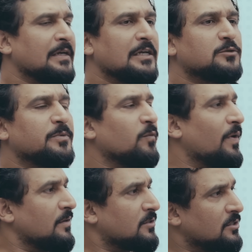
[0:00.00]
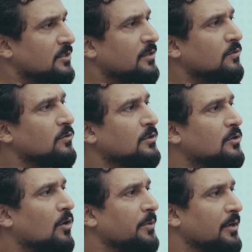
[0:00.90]
It's been a while since I rode the
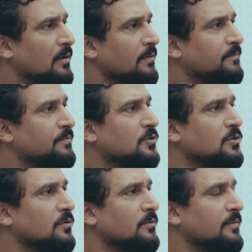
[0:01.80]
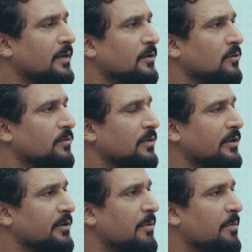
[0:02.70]
Dominar, so I don't
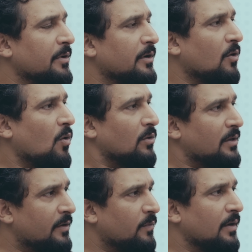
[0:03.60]
really remember it all that